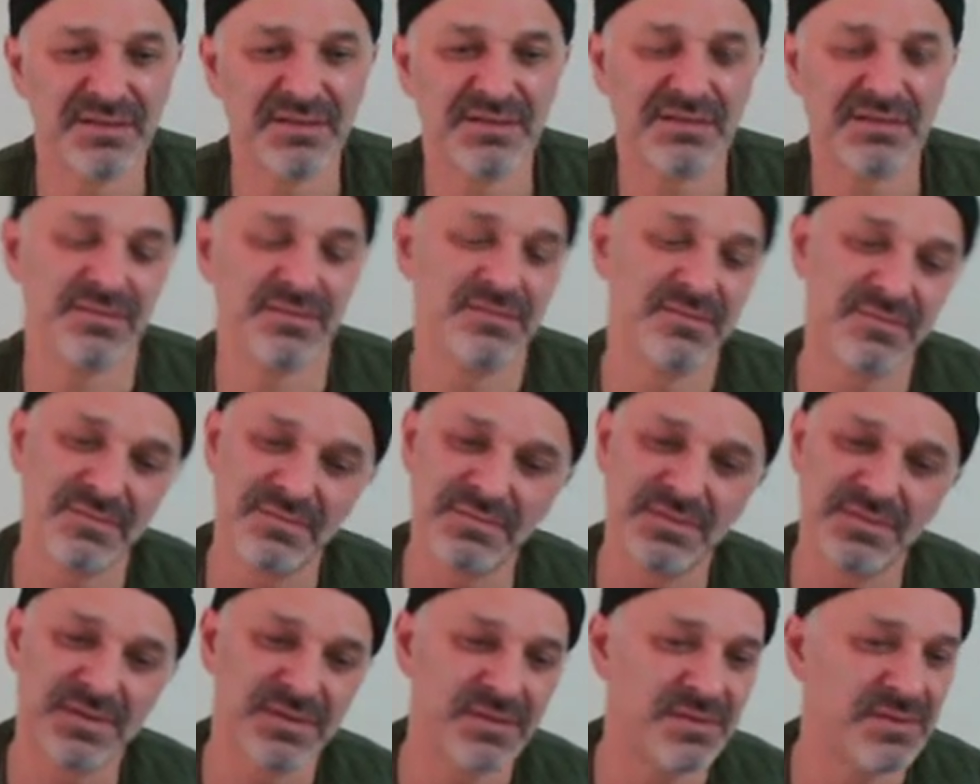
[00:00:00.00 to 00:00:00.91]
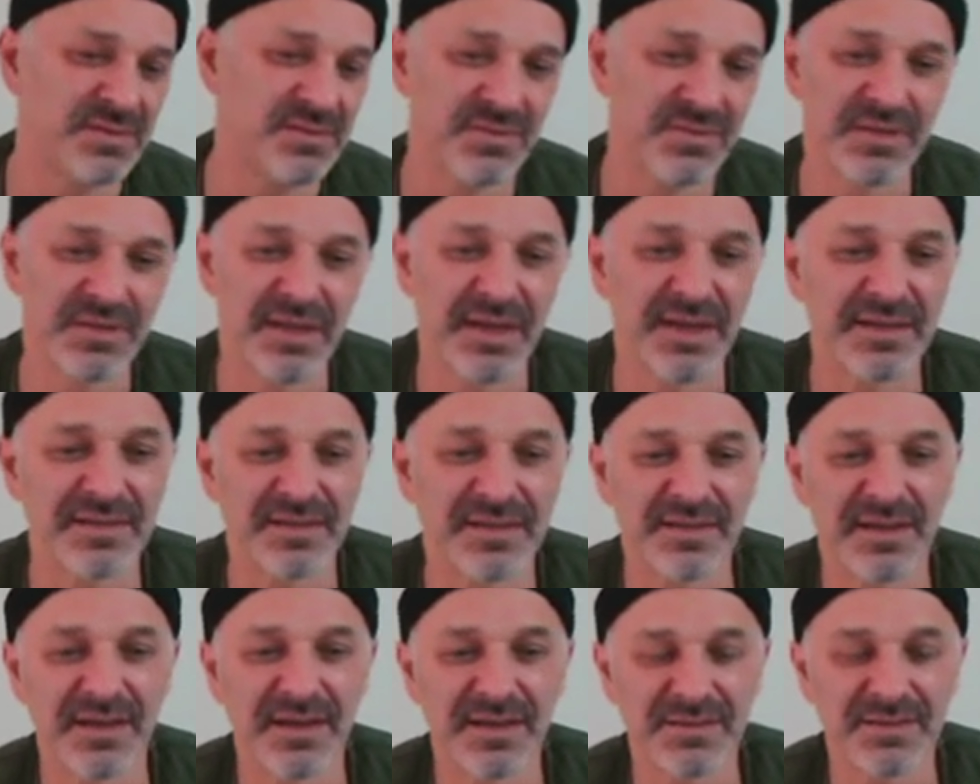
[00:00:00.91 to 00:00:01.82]
to do an at the
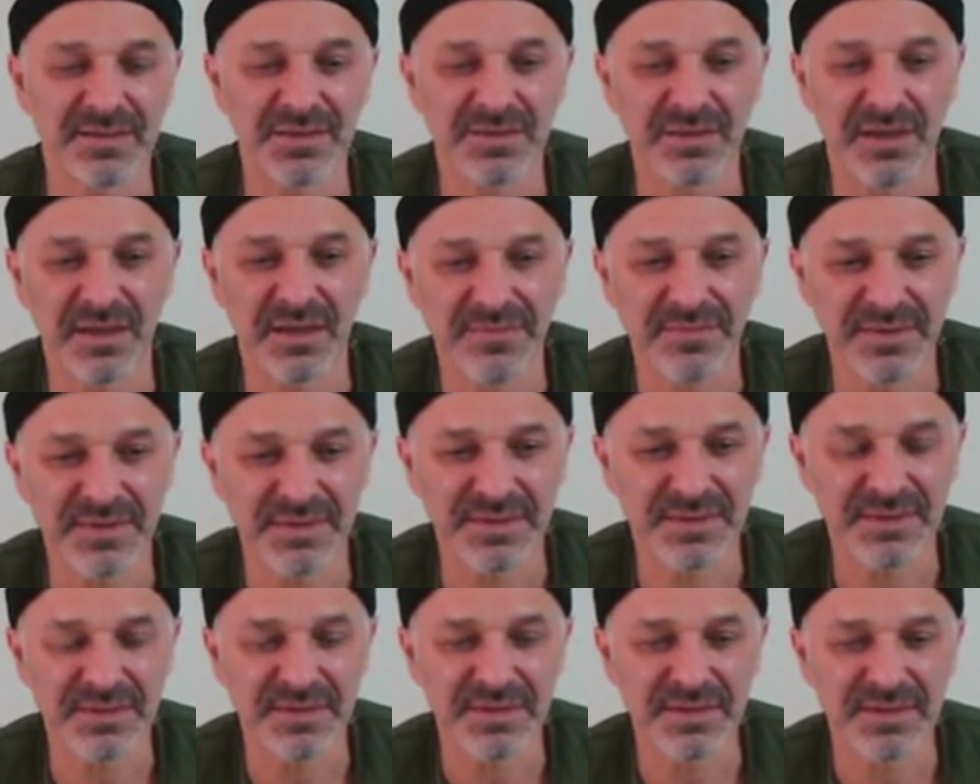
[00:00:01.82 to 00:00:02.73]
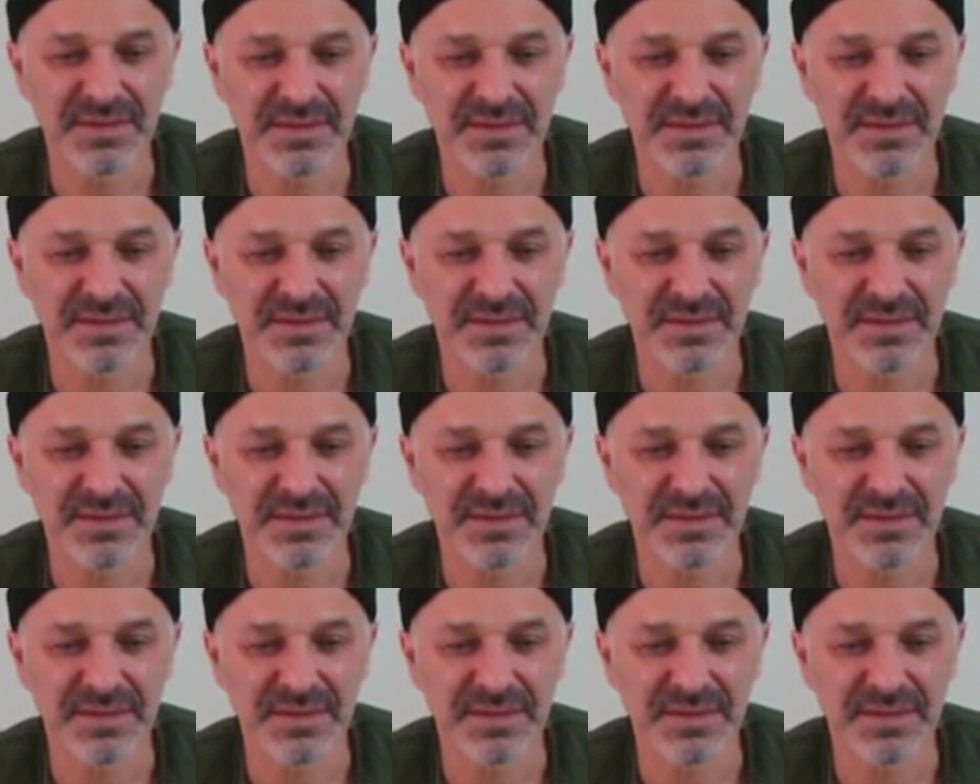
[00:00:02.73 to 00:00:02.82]
doctor's office.